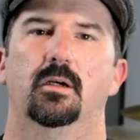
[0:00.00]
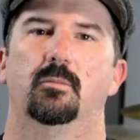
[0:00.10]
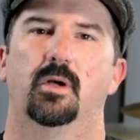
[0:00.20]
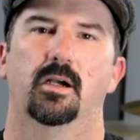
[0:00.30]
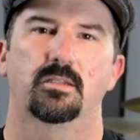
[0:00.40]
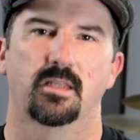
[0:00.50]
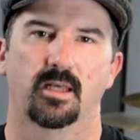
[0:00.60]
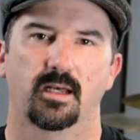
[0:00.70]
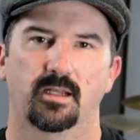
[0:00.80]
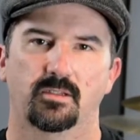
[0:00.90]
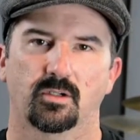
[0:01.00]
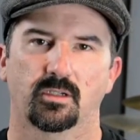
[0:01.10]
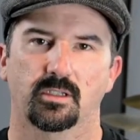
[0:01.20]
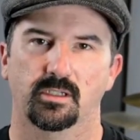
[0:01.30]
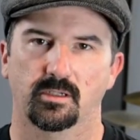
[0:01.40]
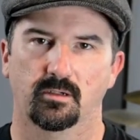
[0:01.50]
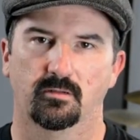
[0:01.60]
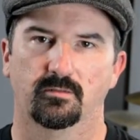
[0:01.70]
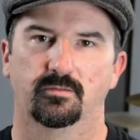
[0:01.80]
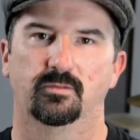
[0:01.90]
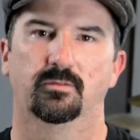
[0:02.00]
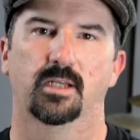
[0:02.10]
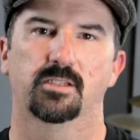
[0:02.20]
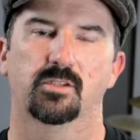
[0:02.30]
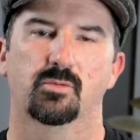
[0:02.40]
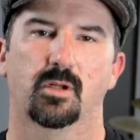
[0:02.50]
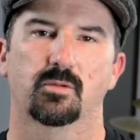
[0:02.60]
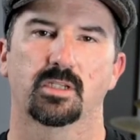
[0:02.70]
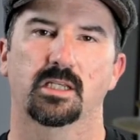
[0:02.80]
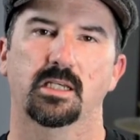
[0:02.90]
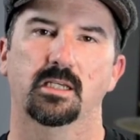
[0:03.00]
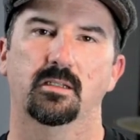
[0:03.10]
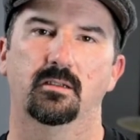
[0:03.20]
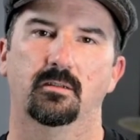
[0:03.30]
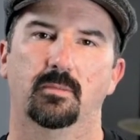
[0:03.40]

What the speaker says: Prior to that, I took a year of lessons when I was a kid.